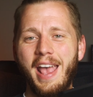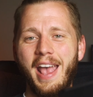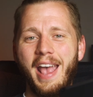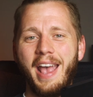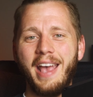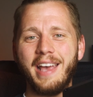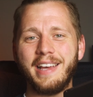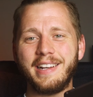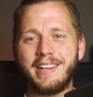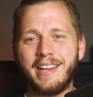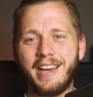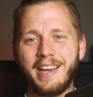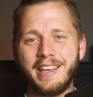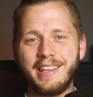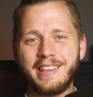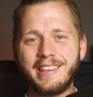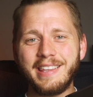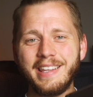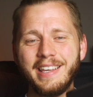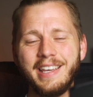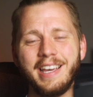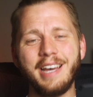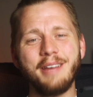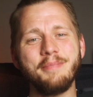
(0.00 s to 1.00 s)
And I
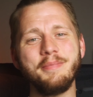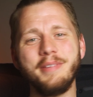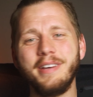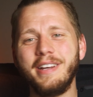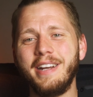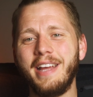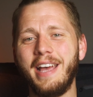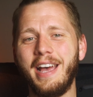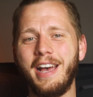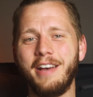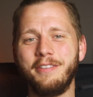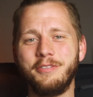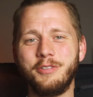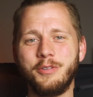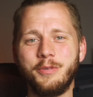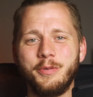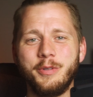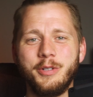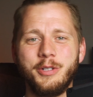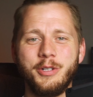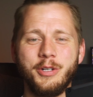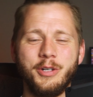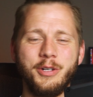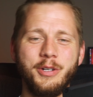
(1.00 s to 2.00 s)
think I'm gonna have to
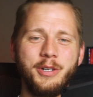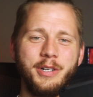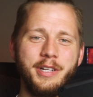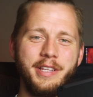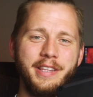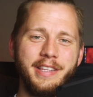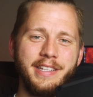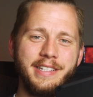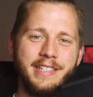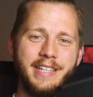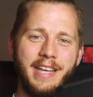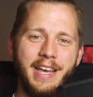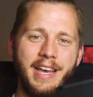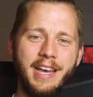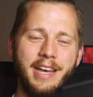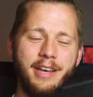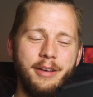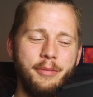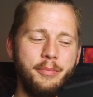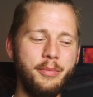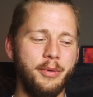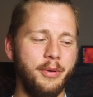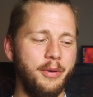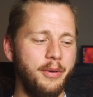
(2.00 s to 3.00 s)
return the
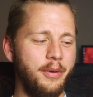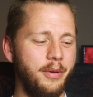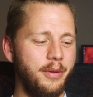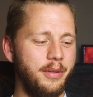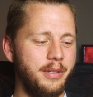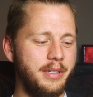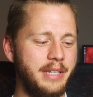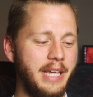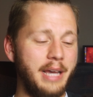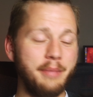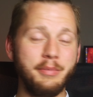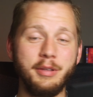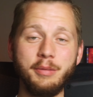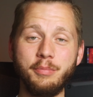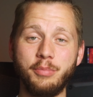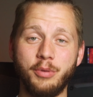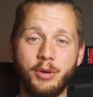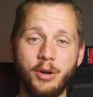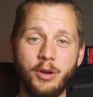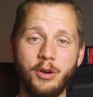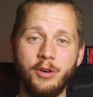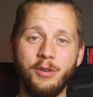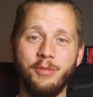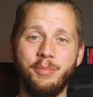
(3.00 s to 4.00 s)
Tablet
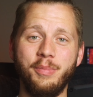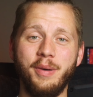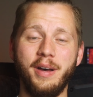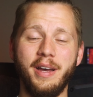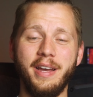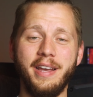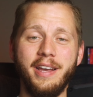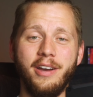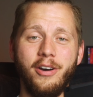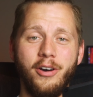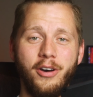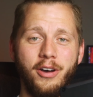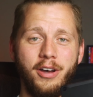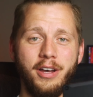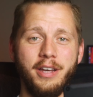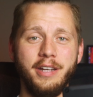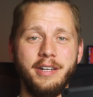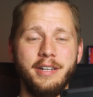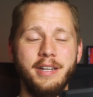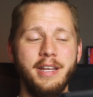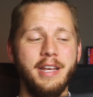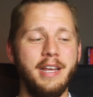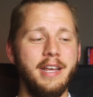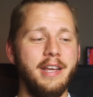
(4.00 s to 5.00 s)
Pro by
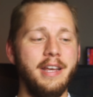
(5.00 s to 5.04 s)
On.